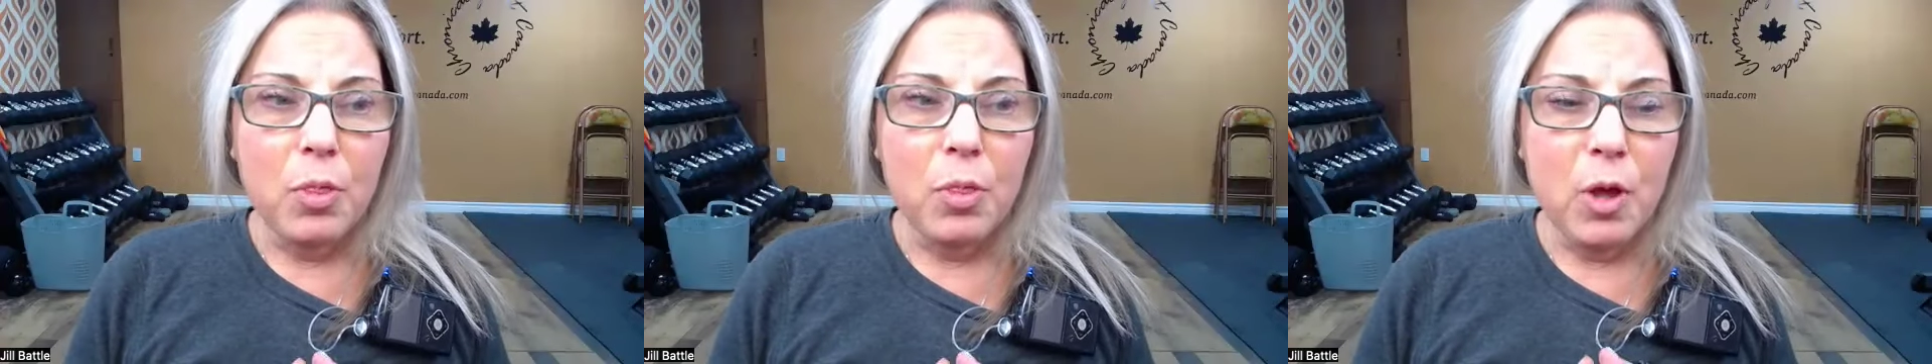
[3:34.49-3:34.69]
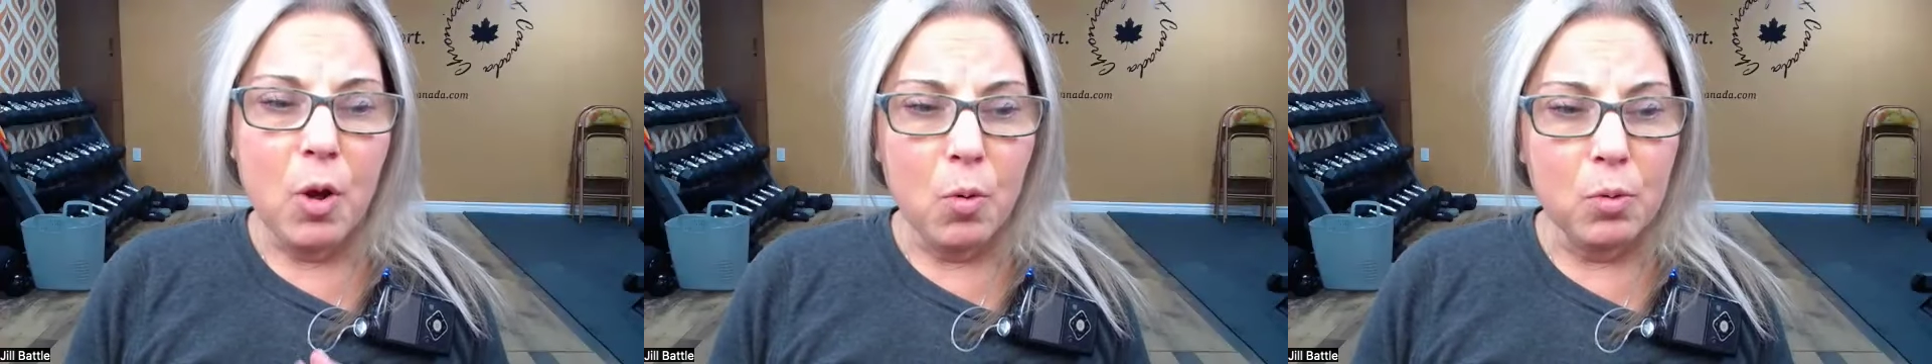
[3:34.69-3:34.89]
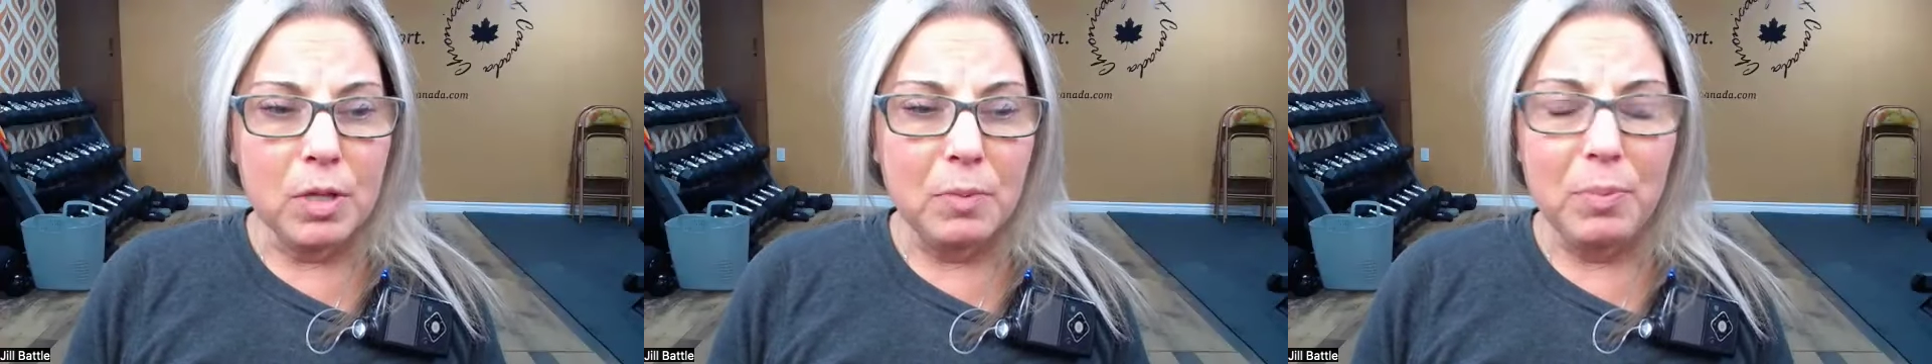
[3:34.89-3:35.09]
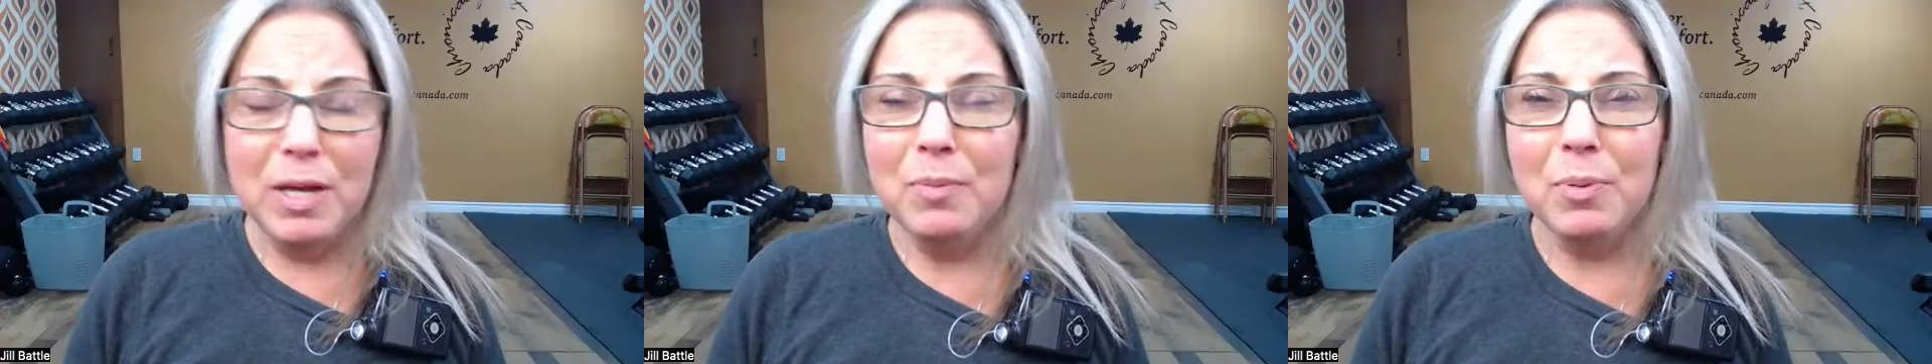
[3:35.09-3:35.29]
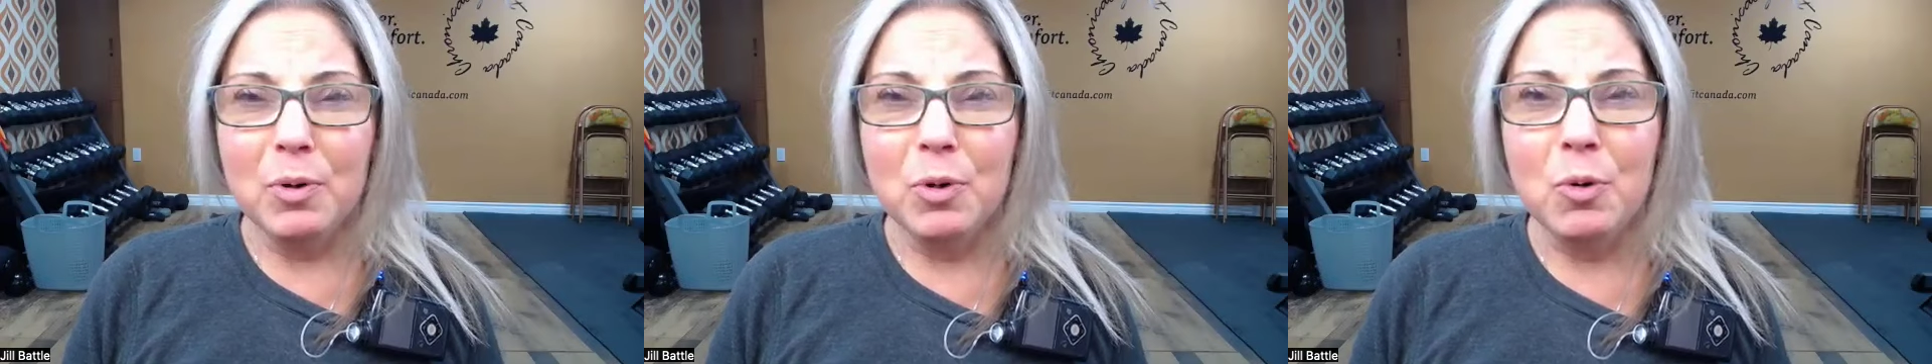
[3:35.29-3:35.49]
the only
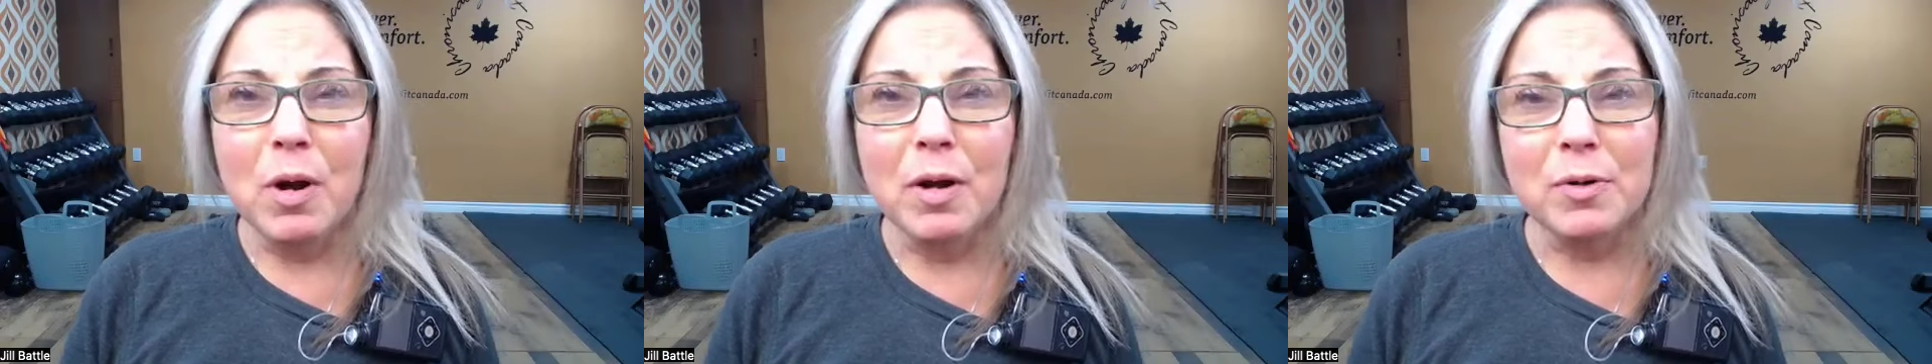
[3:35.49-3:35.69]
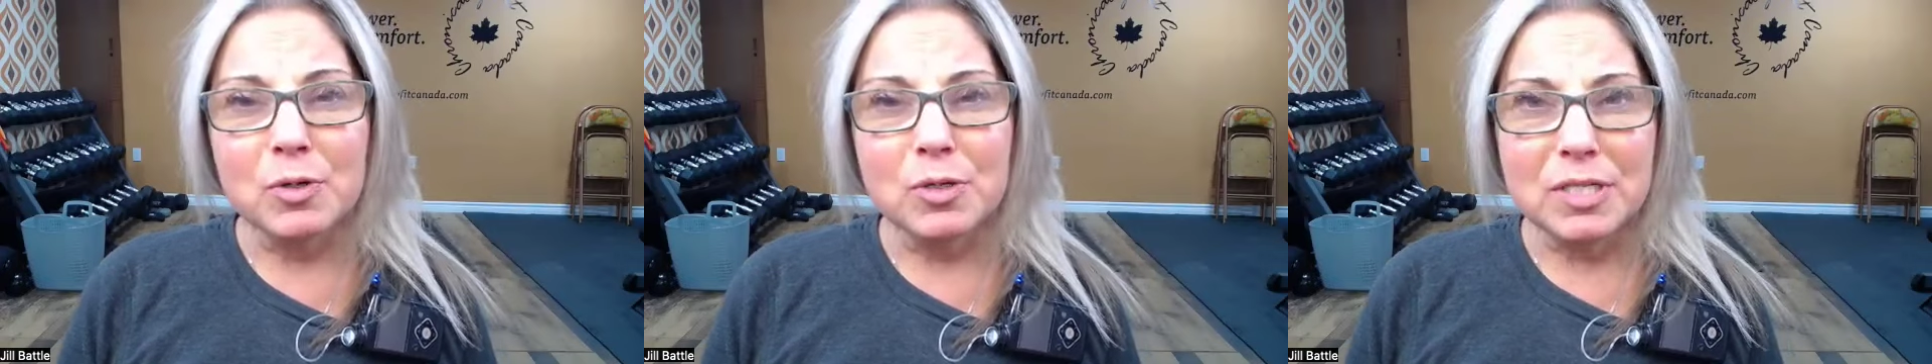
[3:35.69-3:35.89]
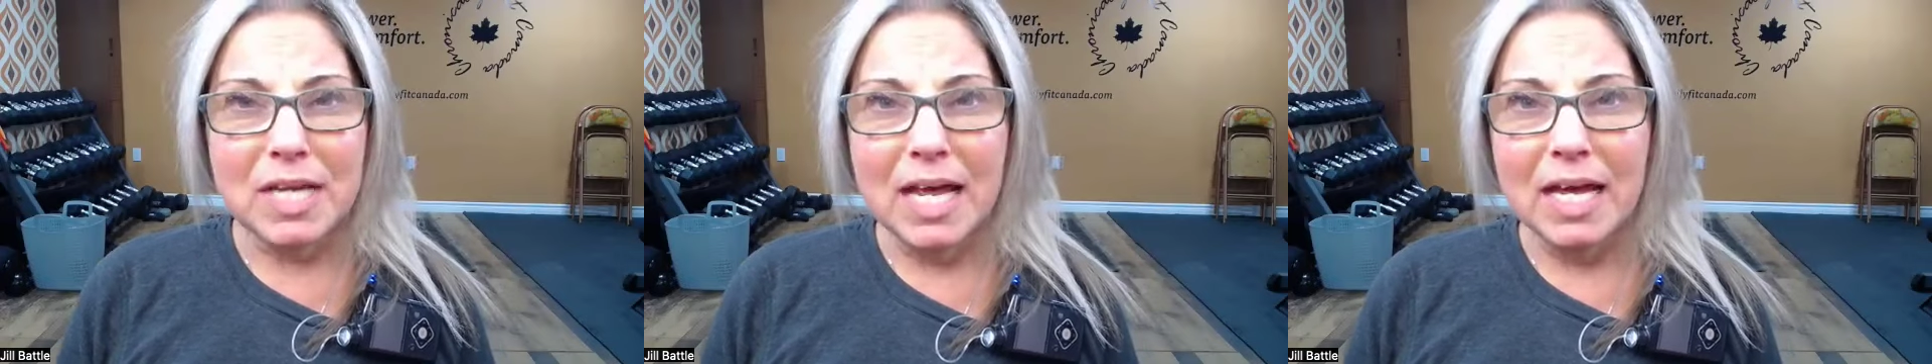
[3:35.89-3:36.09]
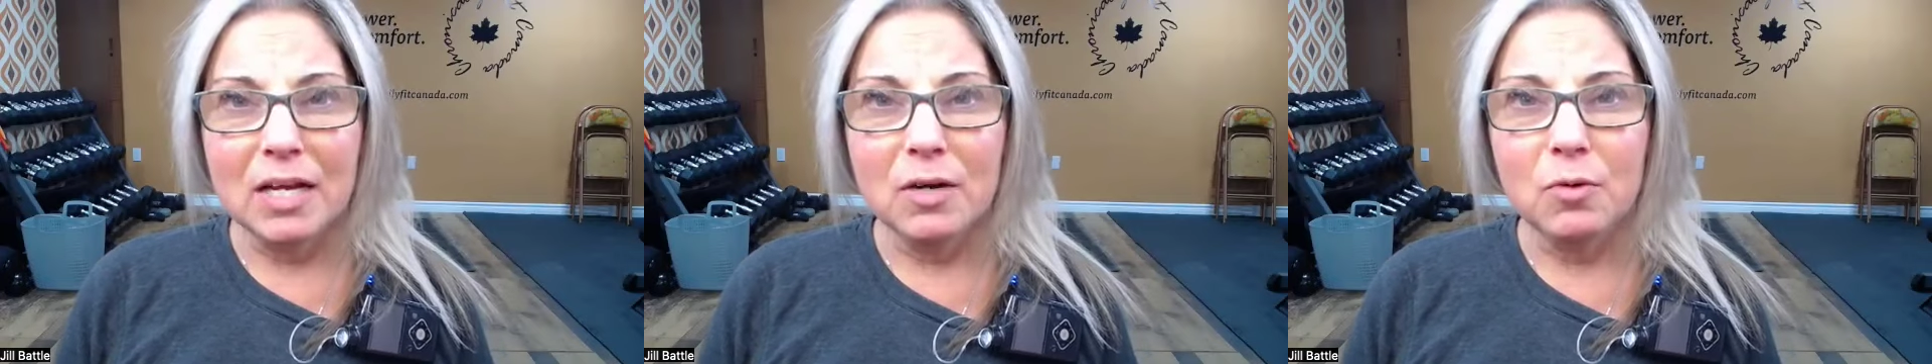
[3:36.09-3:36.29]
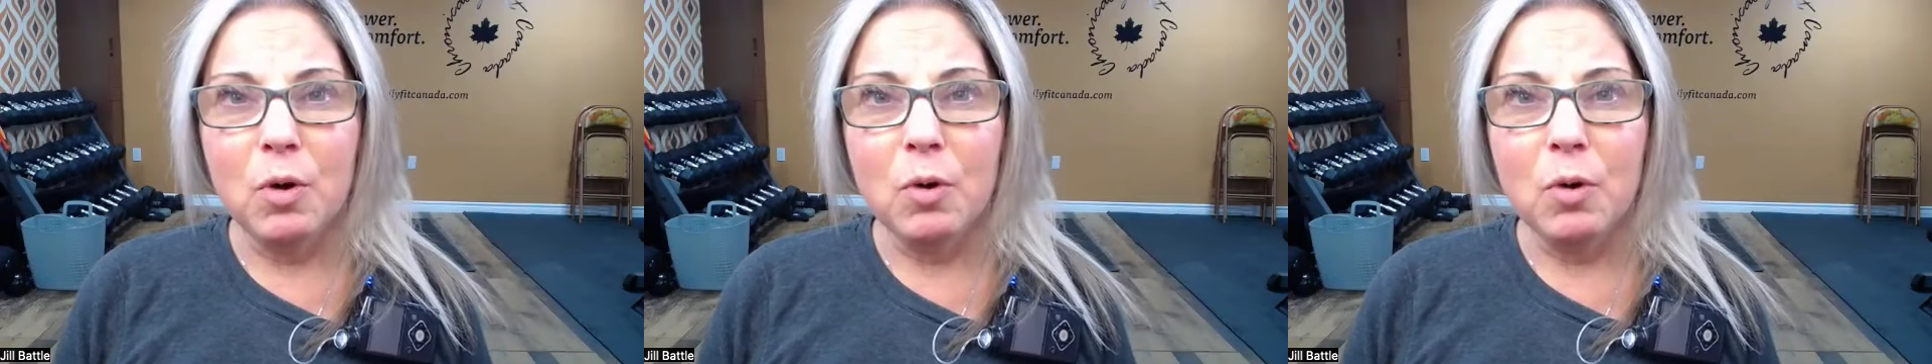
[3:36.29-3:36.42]
people who understand